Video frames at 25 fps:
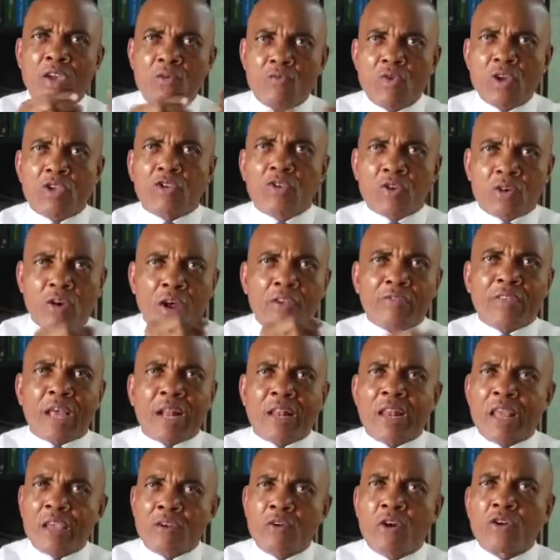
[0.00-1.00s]
in which you
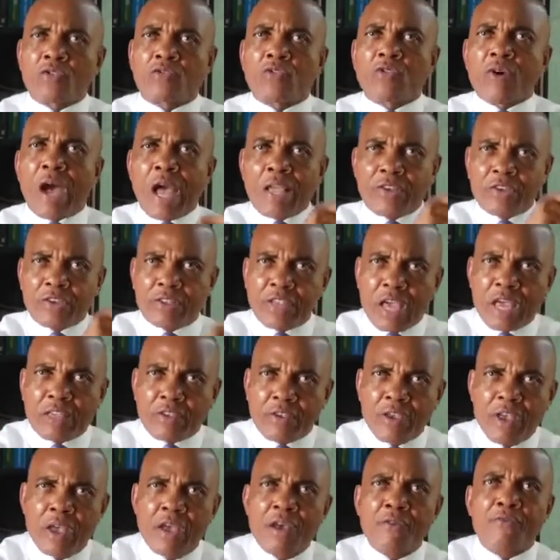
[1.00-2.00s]
constantly go to
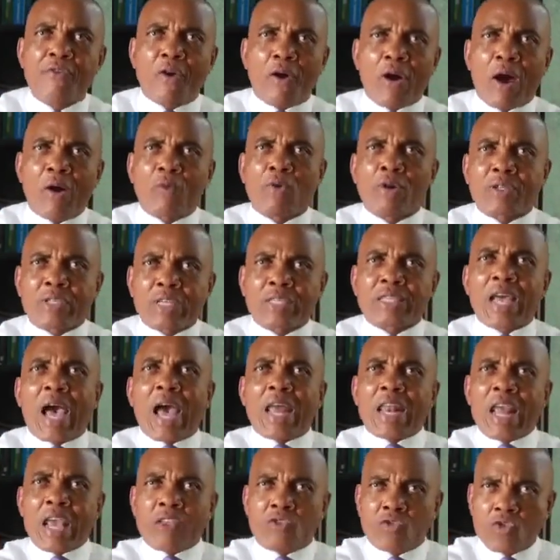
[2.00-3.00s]
agitate for what is
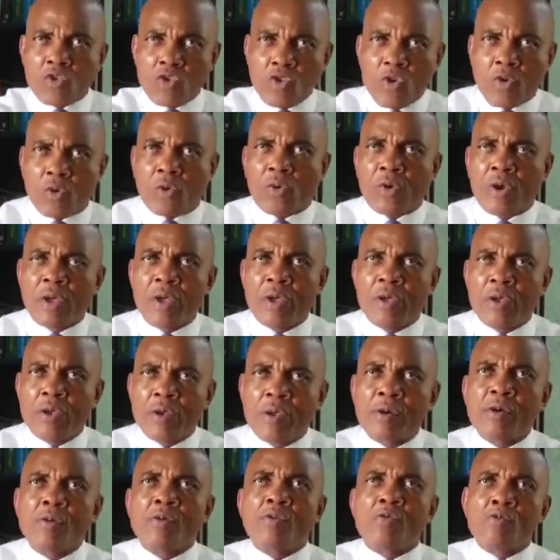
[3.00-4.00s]
added to you,
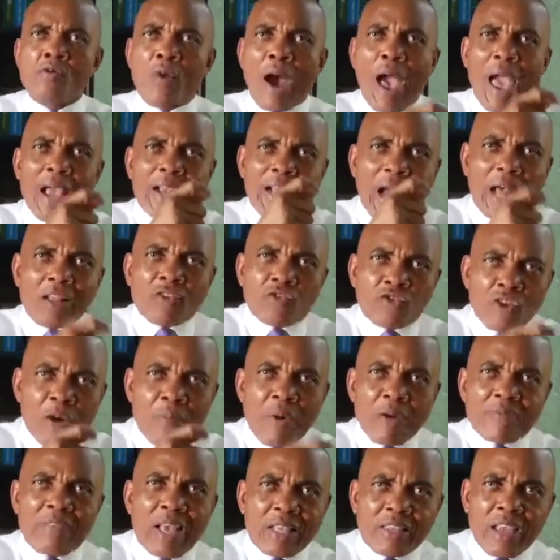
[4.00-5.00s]
Why can't
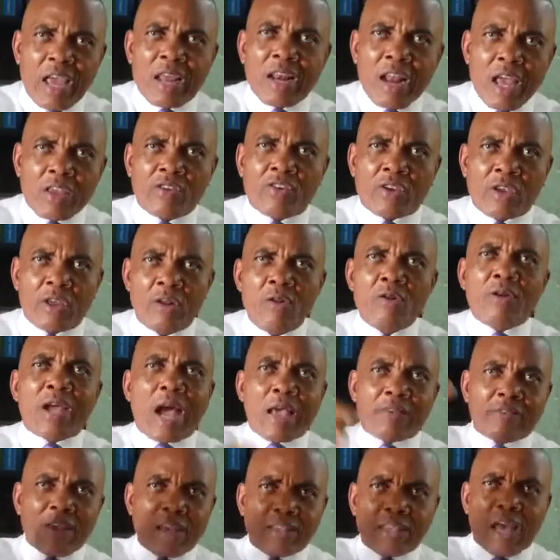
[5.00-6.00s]
some of that energy look
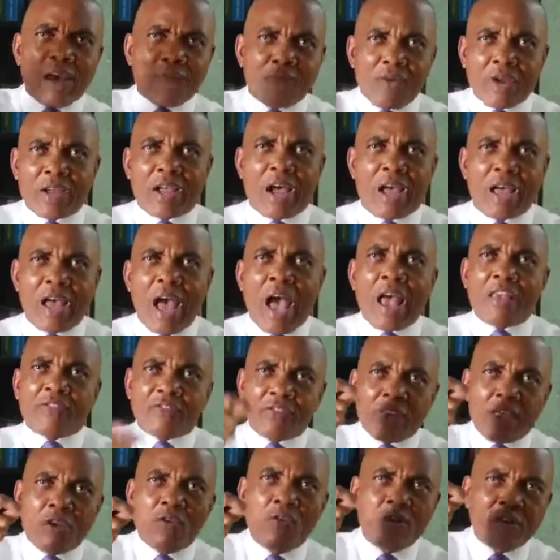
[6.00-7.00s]
at South Africa and
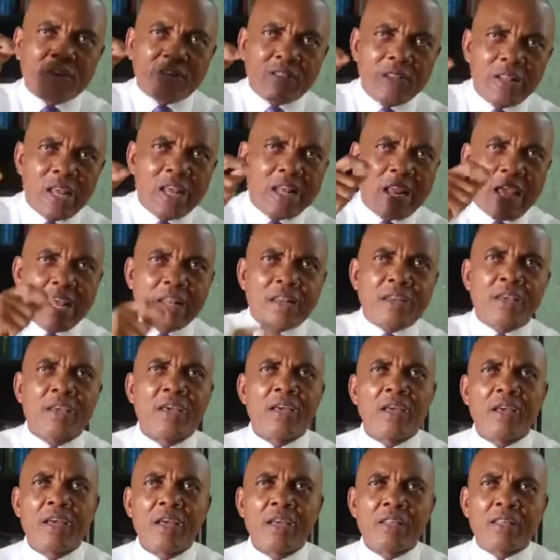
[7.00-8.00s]
see who is leading
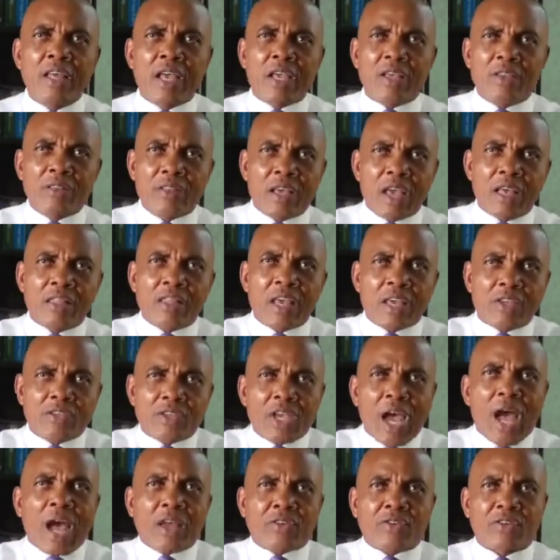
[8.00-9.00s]
the
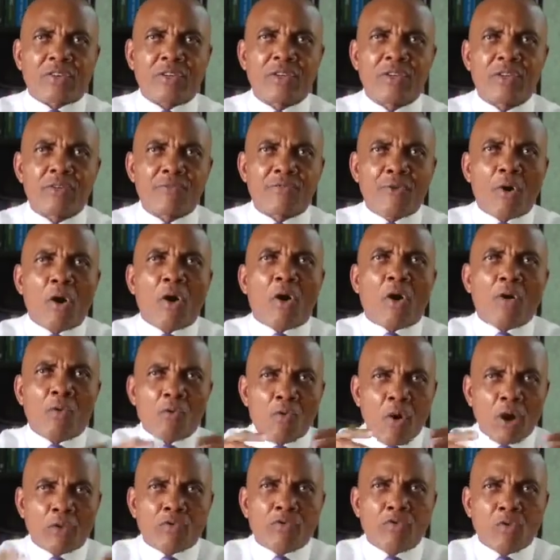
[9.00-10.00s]
charge for
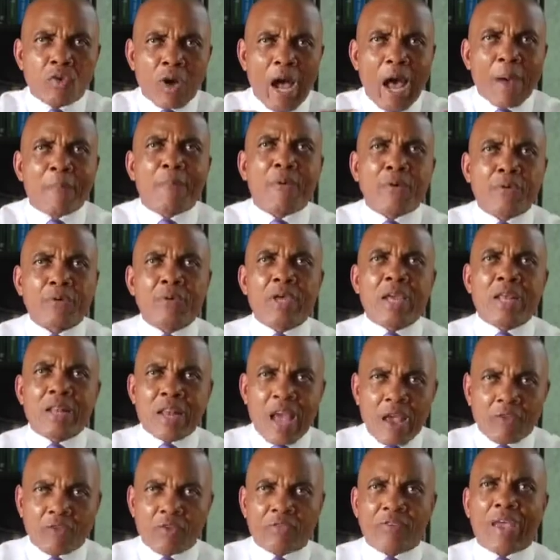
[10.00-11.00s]
what will happen
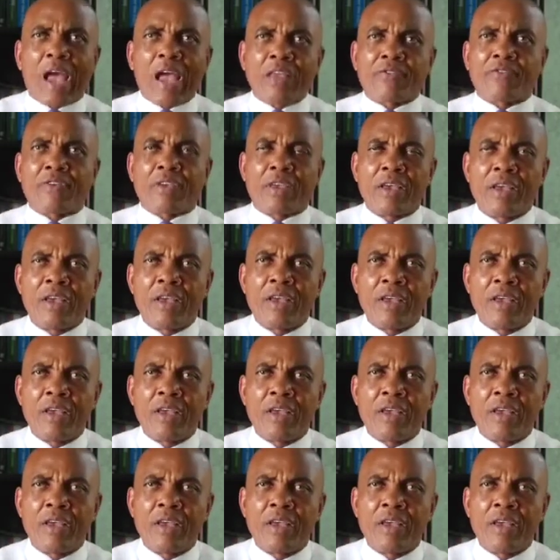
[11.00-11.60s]
in their society?